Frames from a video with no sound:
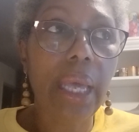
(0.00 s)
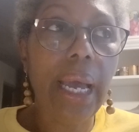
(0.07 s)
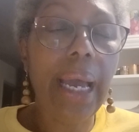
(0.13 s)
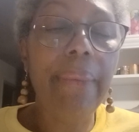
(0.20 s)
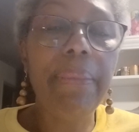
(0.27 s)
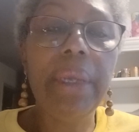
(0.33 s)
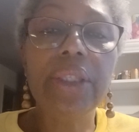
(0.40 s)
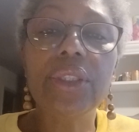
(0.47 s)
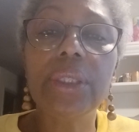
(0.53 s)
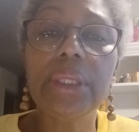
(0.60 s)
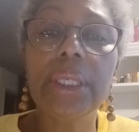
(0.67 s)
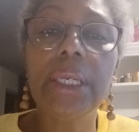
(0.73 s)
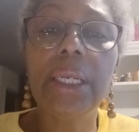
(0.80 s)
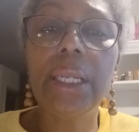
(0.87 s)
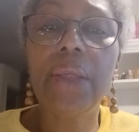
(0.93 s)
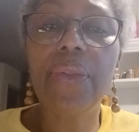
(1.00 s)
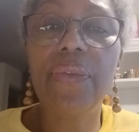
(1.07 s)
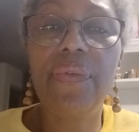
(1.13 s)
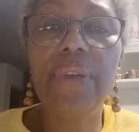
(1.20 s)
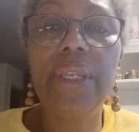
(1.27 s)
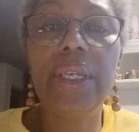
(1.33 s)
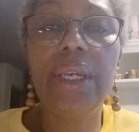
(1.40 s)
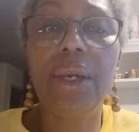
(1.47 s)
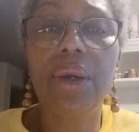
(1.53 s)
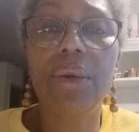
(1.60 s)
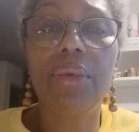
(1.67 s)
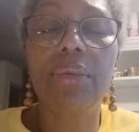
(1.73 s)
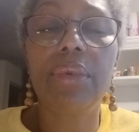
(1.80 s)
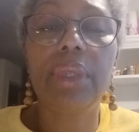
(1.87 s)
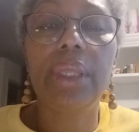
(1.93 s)
I mentioned in another
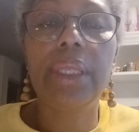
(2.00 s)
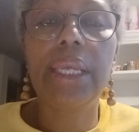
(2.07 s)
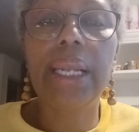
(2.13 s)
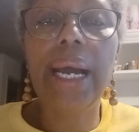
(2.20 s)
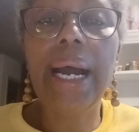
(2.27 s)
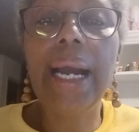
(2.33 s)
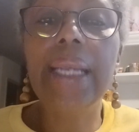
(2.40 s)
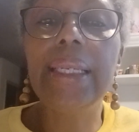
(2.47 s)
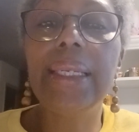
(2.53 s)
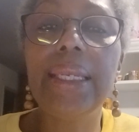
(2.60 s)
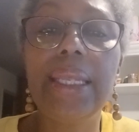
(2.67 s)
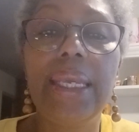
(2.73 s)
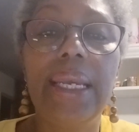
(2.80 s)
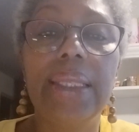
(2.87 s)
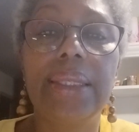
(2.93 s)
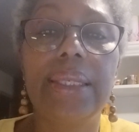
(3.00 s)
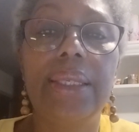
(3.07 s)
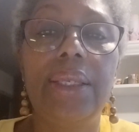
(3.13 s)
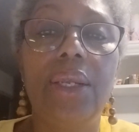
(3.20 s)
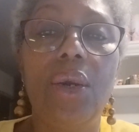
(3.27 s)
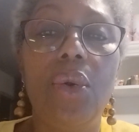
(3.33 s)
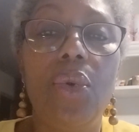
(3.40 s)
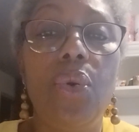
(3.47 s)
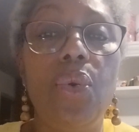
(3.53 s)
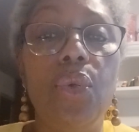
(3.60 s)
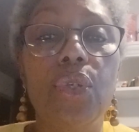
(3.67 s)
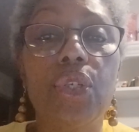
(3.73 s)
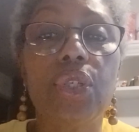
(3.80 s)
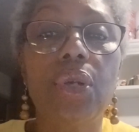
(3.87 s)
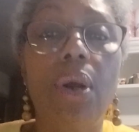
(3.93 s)
video that I didn't get to know who
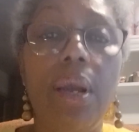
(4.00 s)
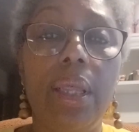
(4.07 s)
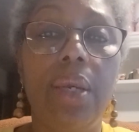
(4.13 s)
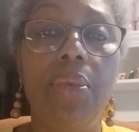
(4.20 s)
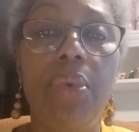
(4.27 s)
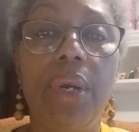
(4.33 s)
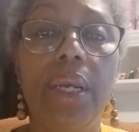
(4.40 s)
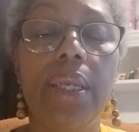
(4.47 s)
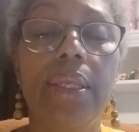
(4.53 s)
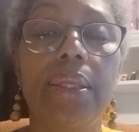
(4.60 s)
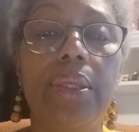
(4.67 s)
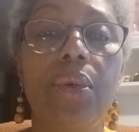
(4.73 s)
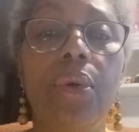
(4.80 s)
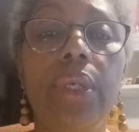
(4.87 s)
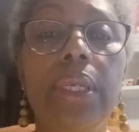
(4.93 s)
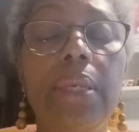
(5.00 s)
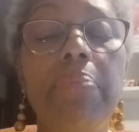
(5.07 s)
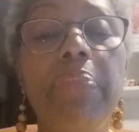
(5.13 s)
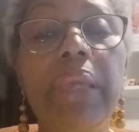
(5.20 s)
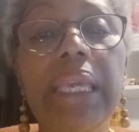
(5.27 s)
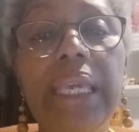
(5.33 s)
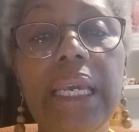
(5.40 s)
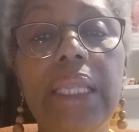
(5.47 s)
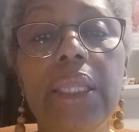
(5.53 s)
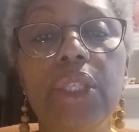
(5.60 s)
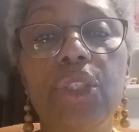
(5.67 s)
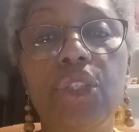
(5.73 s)
Charlotte was or didn't begin the